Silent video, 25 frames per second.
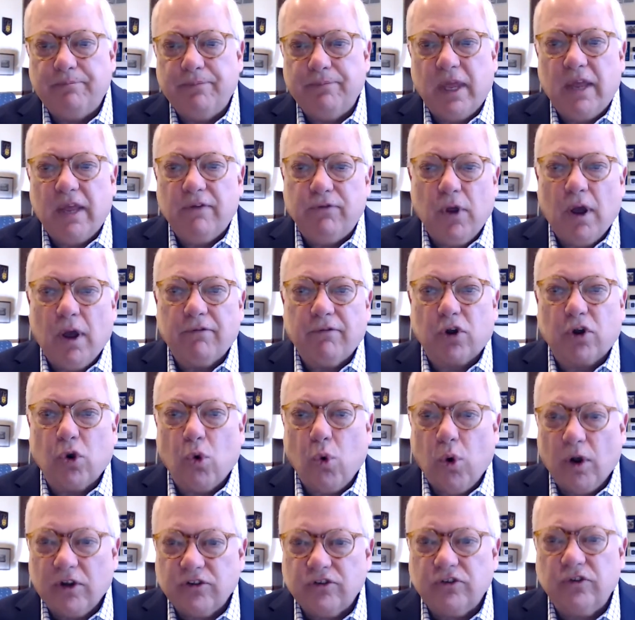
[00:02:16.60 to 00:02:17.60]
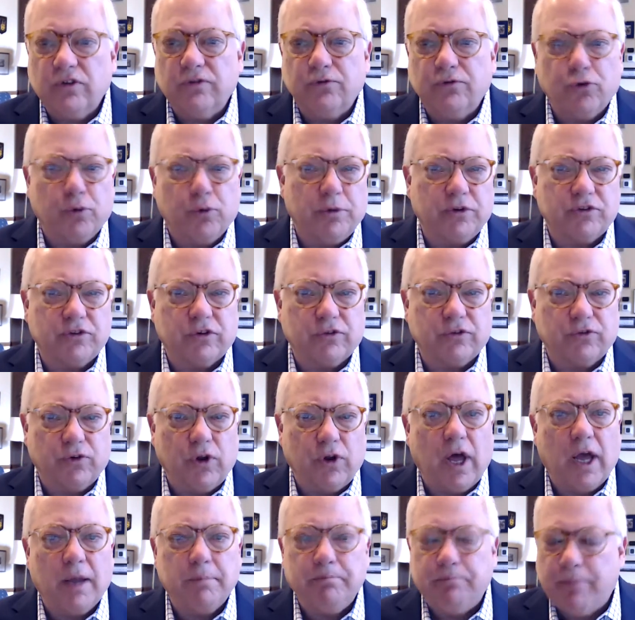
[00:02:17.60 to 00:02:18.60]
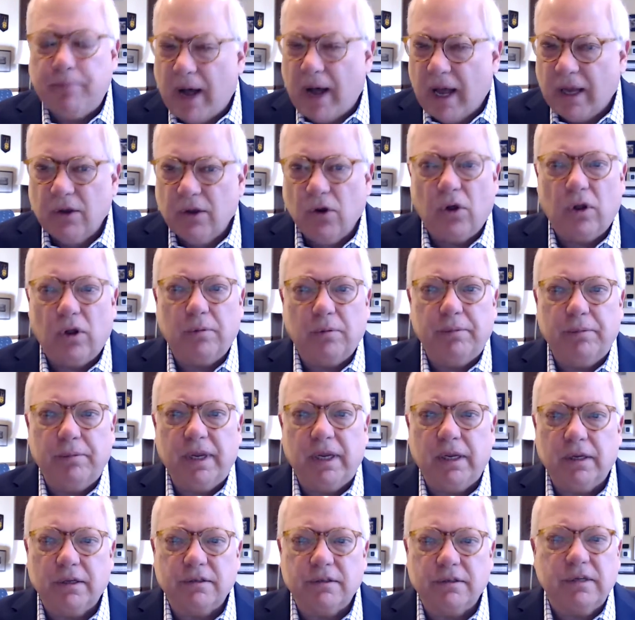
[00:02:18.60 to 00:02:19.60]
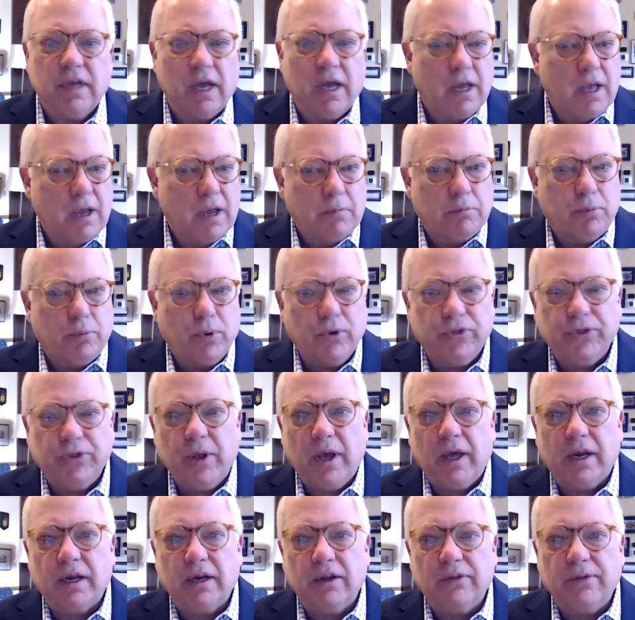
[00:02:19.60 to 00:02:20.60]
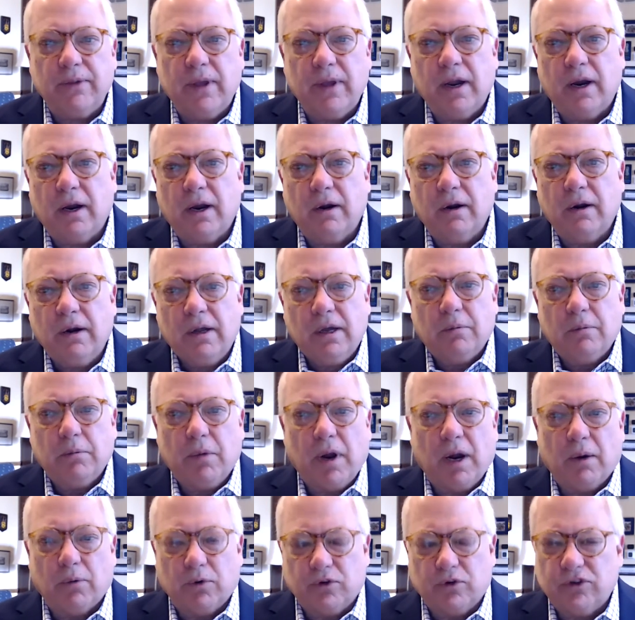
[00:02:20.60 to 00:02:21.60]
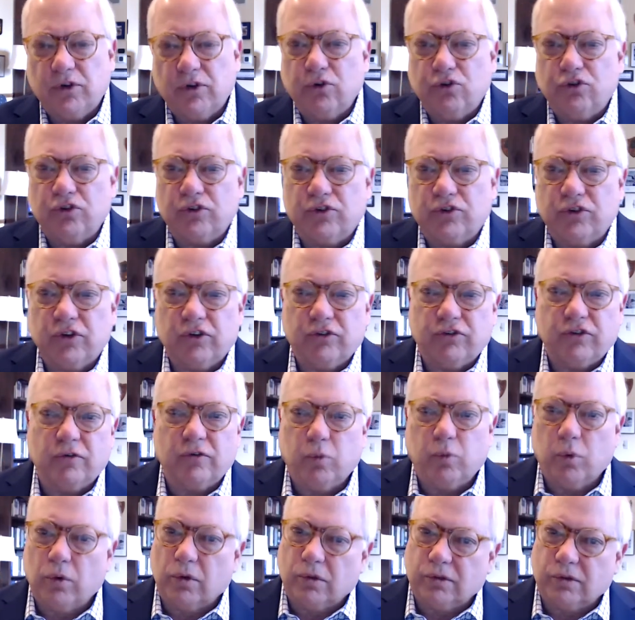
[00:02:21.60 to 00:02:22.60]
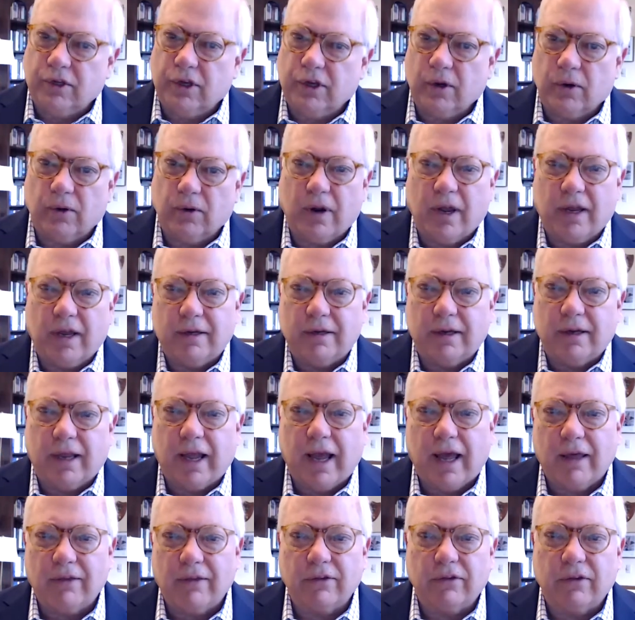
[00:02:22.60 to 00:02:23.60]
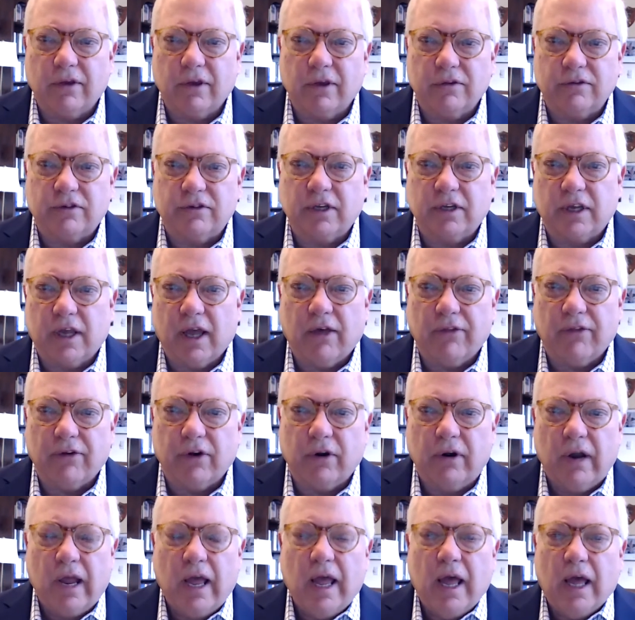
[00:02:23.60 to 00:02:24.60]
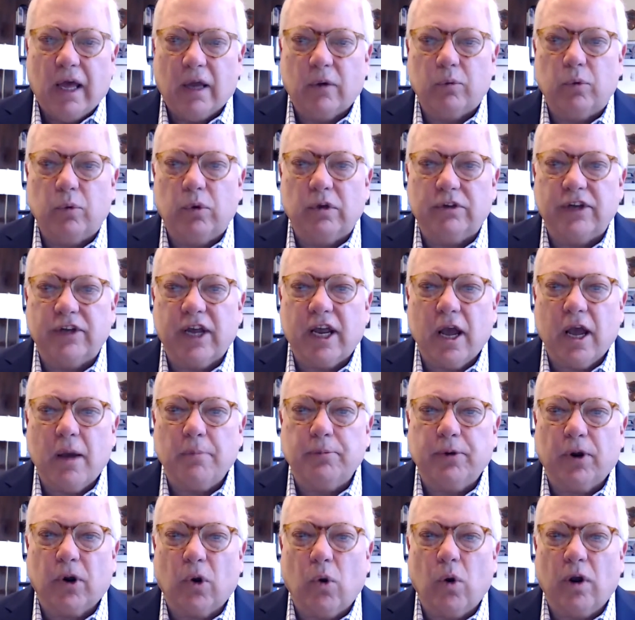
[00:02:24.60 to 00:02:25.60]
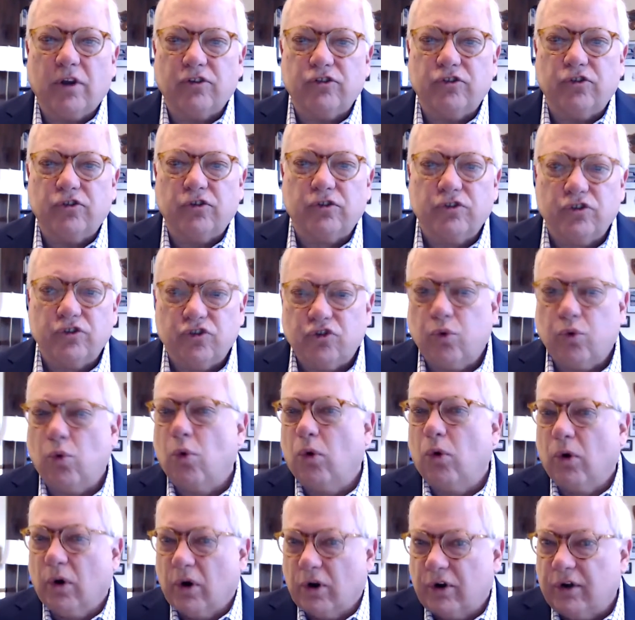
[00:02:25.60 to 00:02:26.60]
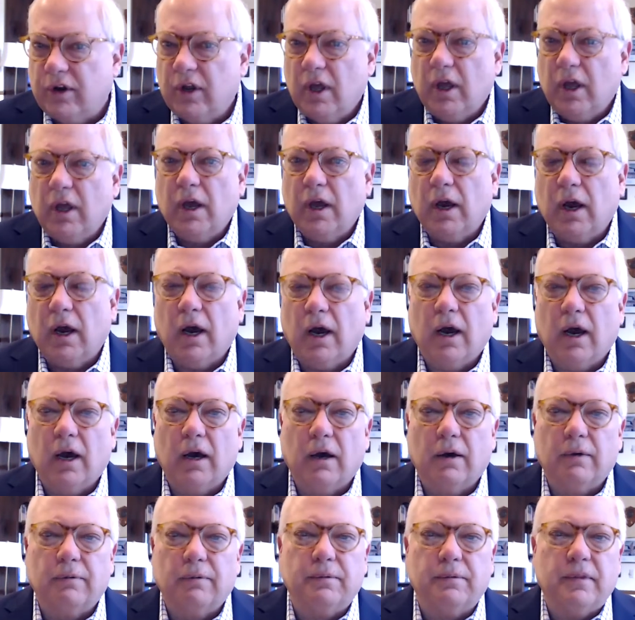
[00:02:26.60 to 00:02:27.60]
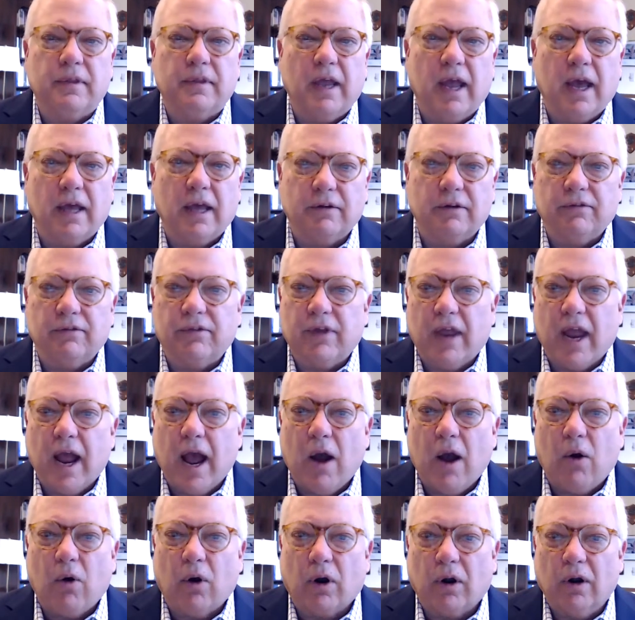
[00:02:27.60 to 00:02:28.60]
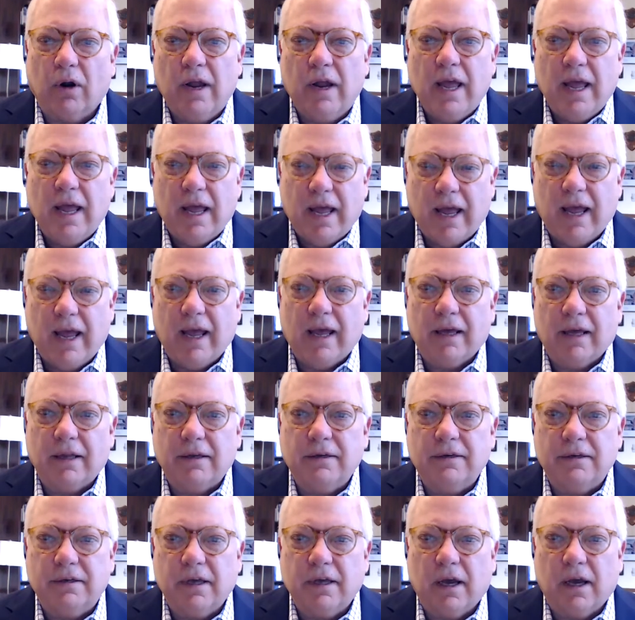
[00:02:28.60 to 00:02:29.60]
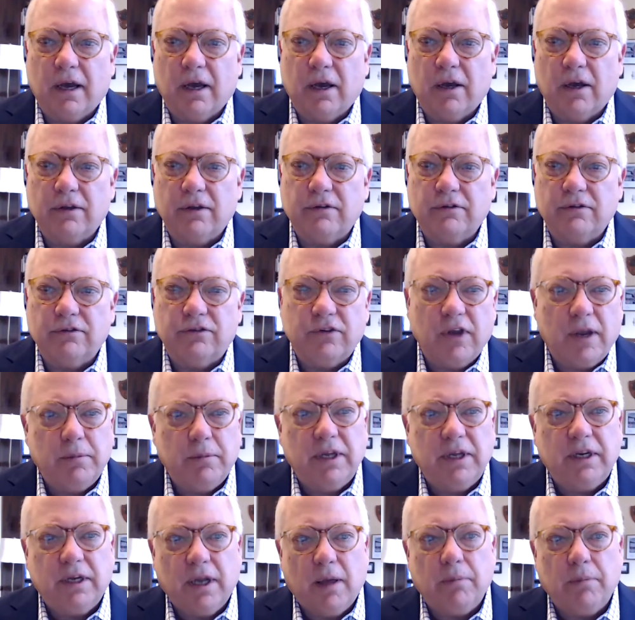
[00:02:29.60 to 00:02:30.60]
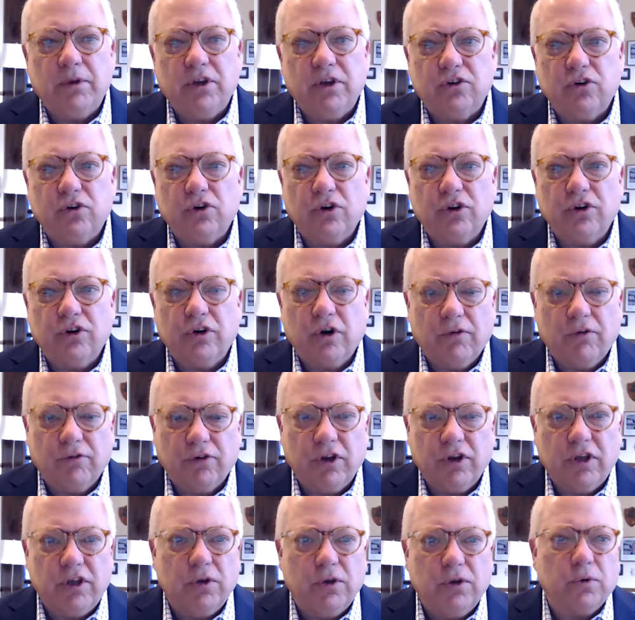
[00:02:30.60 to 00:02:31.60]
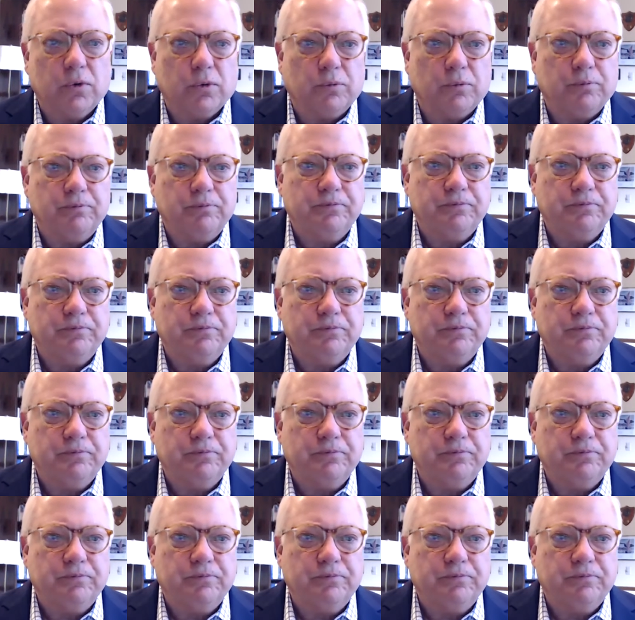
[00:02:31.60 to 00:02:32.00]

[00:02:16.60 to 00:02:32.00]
If you have a question for Mr. Fly, by all means, put that in there. My research assistant will curate and gather those together, and we'll take up your questions toward the end of the hour. And Jamie, let me turn it over to you.